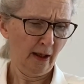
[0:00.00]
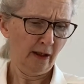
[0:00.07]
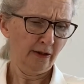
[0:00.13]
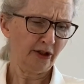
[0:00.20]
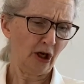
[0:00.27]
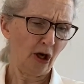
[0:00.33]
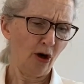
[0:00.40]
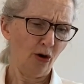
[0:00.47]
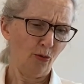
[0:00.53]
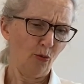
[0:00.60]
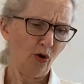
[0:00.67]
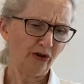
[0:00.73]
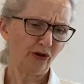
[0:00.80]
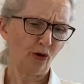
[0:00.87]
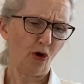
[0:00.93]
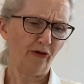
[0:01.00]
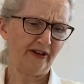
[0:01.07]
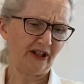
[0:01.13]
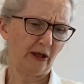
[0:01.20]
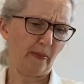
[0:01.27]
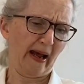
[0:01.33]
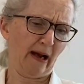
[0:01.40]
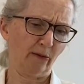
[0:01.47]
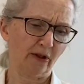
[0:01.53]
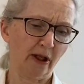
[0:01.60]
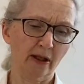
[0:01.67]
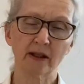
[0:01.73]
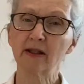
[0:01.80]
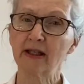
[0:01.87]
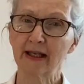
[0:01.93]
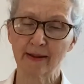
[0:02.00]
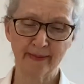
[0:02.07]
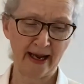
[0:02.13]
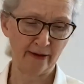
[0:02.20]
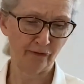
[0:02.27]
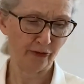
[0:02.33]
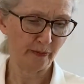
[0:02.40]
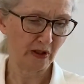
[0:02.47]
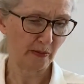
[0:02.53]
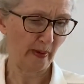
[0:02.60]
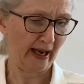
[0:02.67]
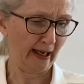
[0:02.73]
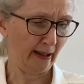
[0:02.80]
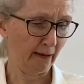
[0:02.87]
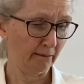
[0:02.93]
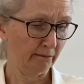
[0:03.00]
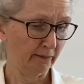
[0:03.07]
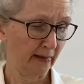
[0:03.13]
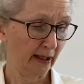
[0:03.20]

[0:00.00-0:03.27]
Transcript: So what's all this about? Said a man from Spain.